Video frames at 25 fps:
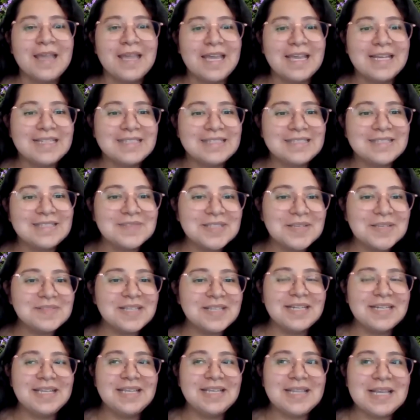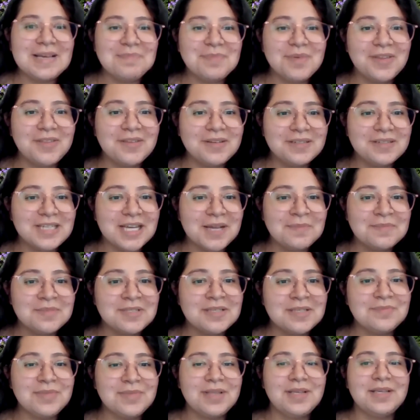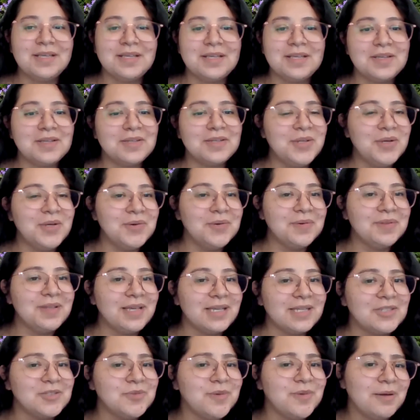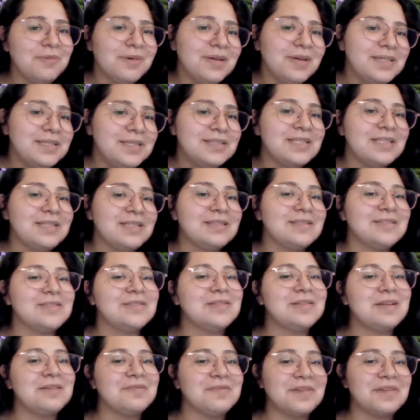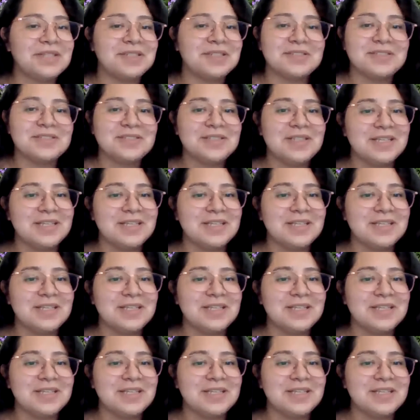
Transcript: And sometimes I need that, but other times I'm like, no, like, do I want to stay in student affairs?